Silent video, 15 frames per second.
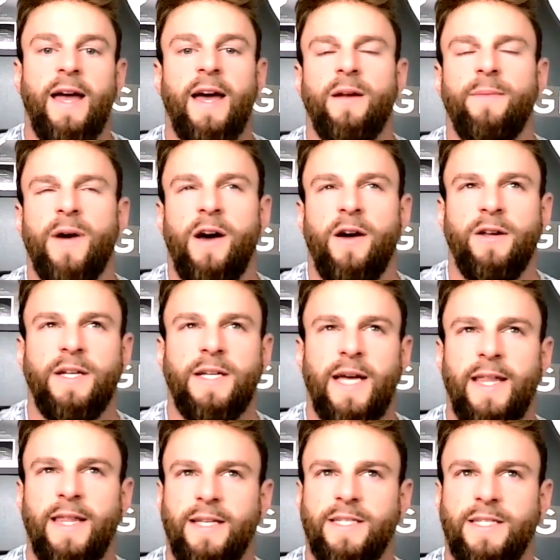had about,
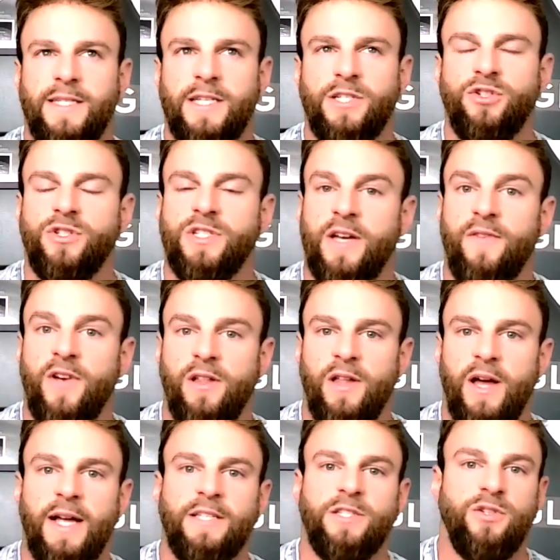I think, six or seven
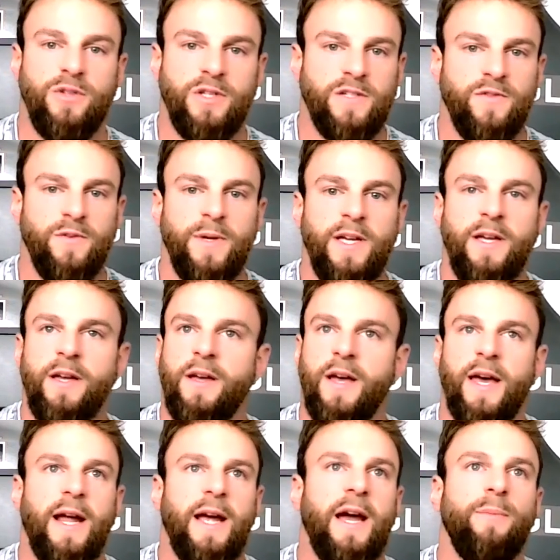clients do this for me,
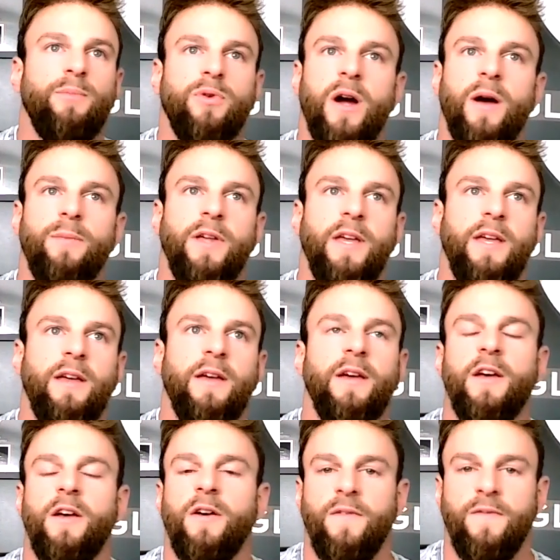and I got probably
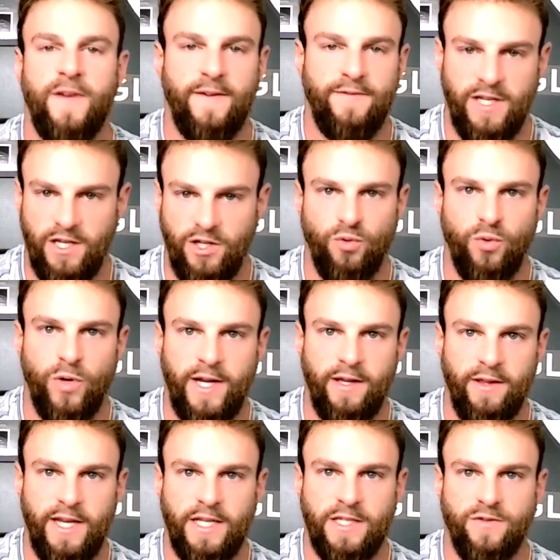15, 20
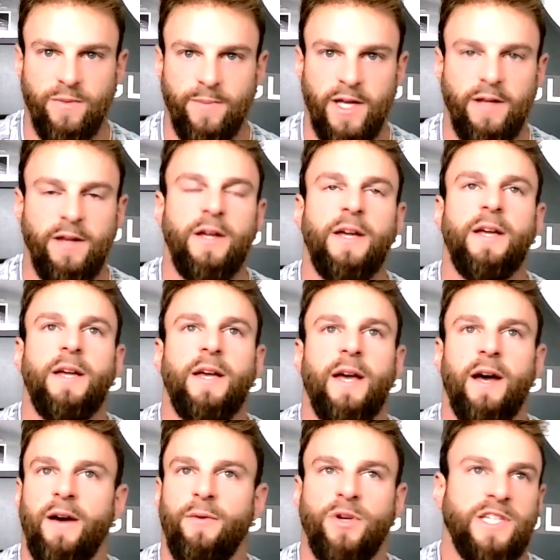leads from it,
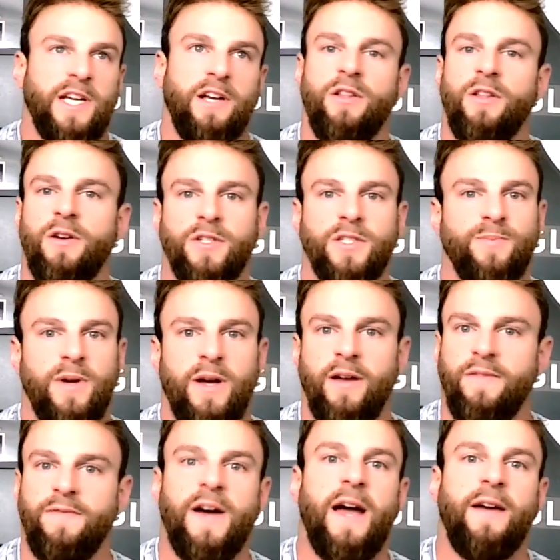which I closed
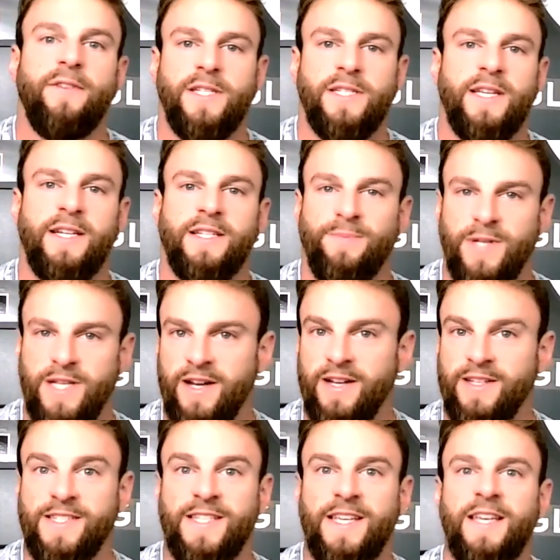probably 5 to 6,
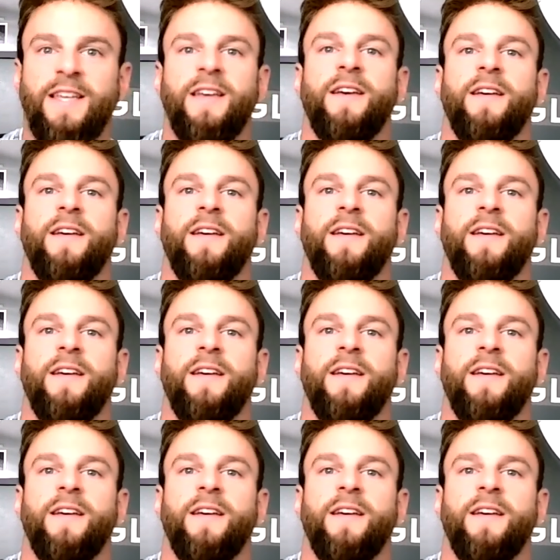because see,